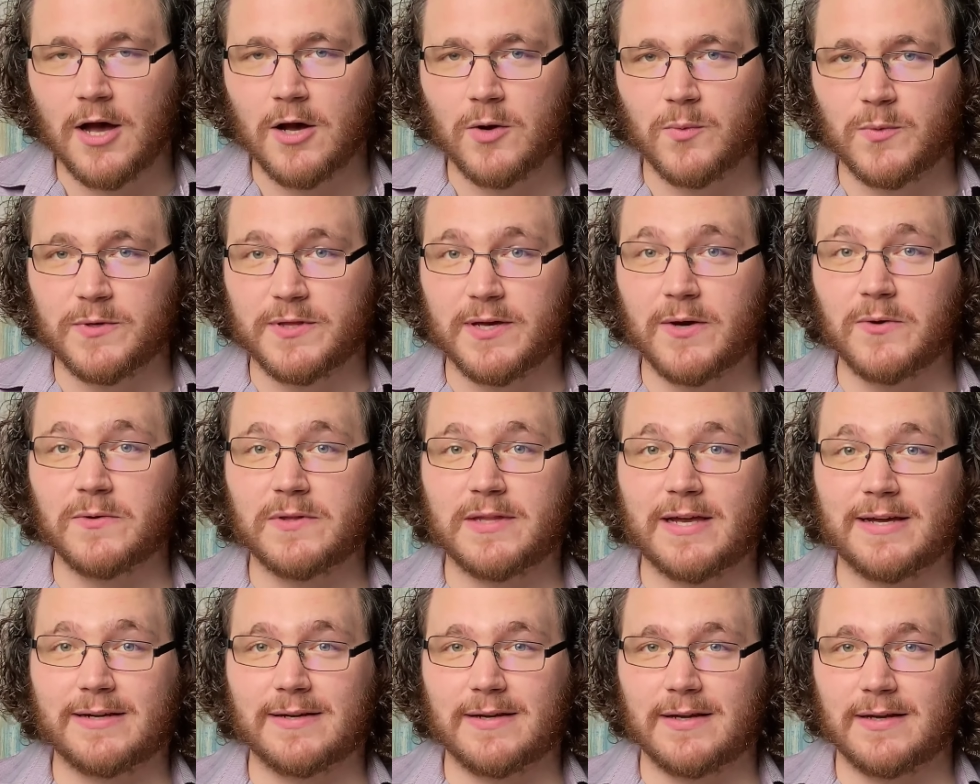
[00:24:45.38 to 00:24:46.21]
Without
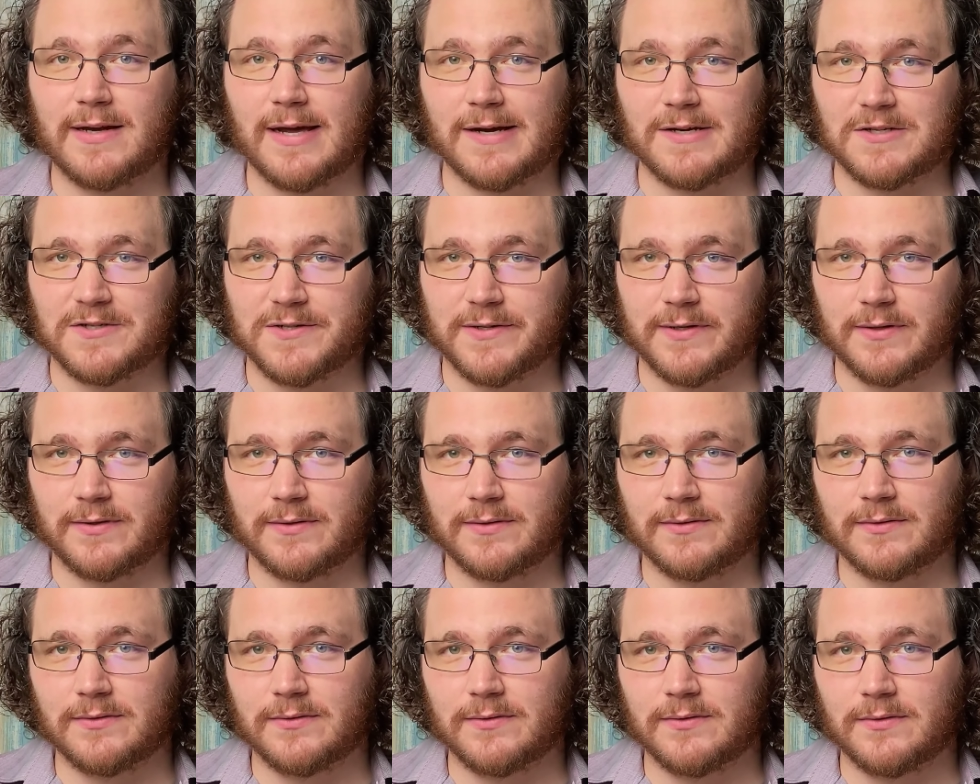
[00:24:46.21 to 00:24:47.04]
that connection,
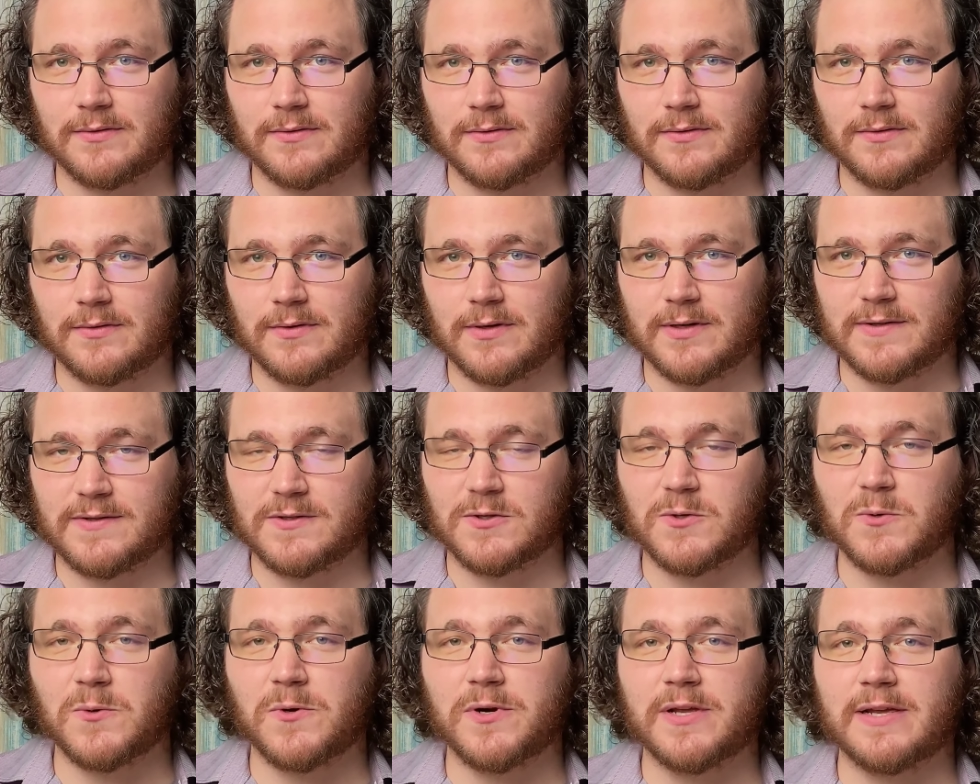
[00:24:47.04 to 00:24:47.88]
a
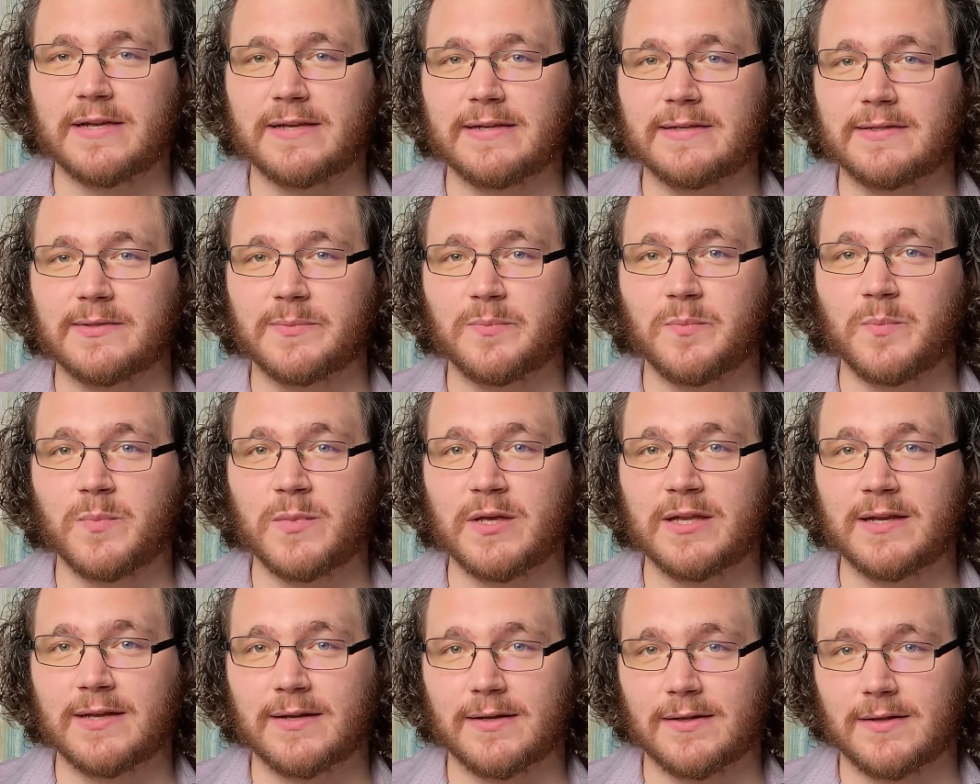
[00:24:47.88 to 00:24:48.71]
story is
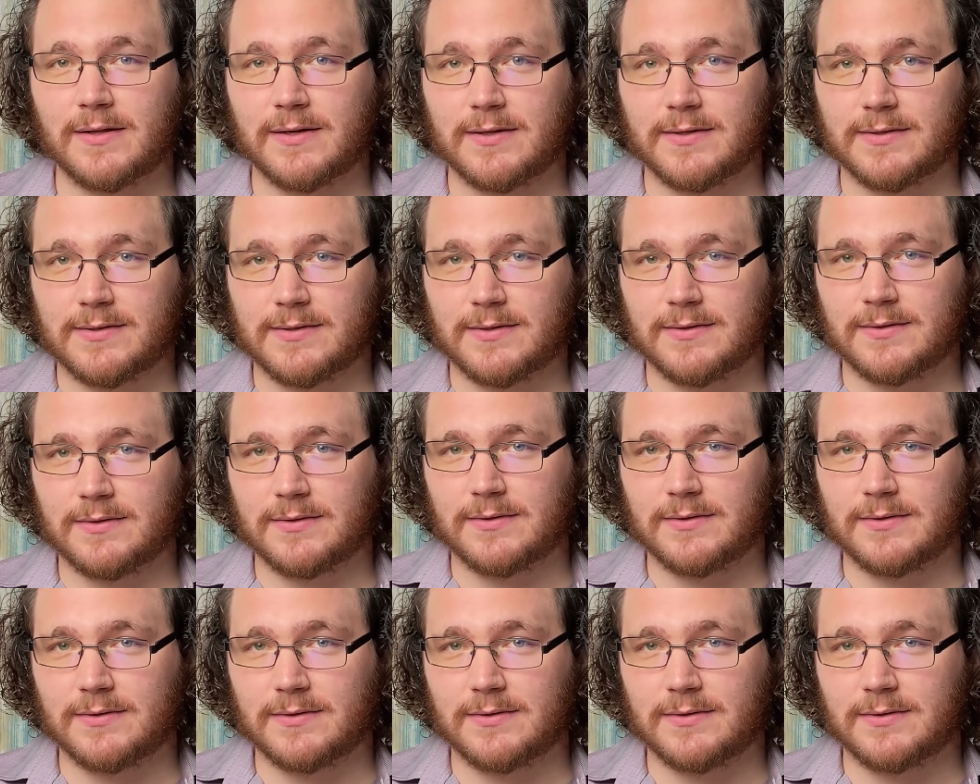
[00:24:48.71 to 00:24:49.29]
meaningless.